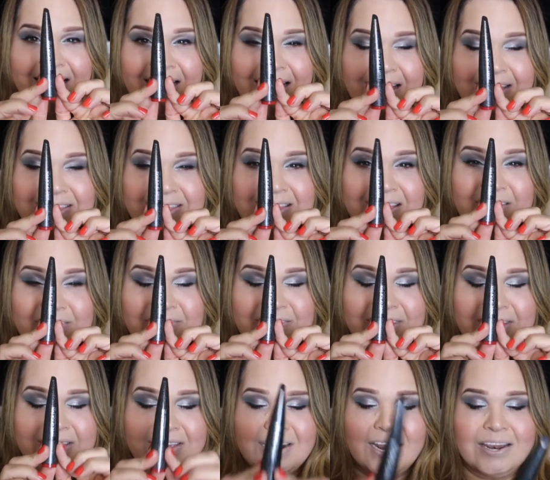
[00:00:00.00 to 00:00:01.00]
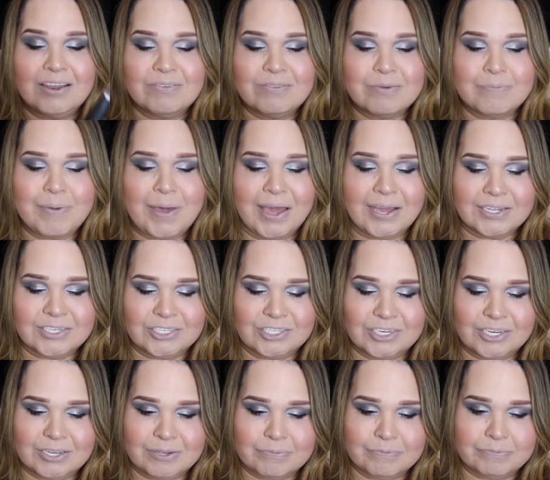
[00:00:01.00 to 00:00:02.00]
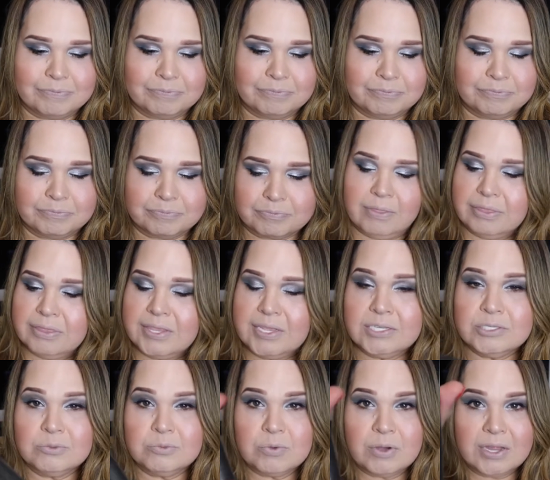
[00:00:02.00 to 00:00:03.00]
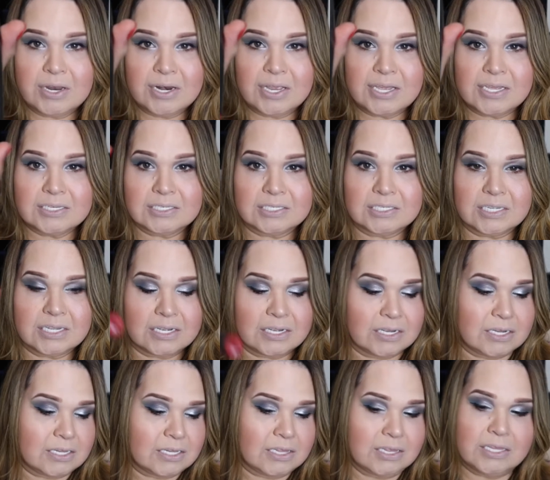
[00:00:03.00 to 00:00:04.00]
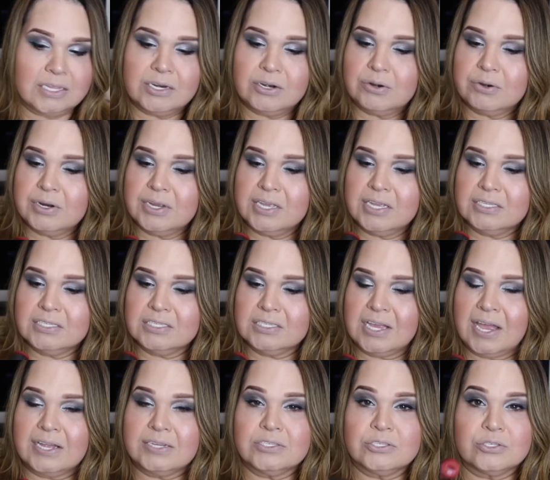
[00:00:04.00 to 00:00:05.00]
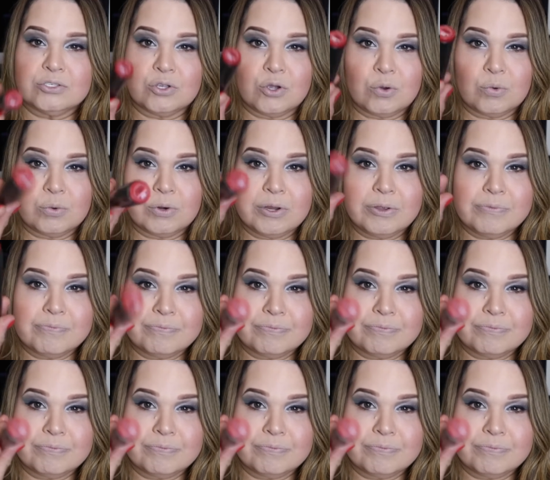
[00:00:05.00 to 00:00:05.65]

I loved it. I love the packaging. This one is the Glittering Sandstone.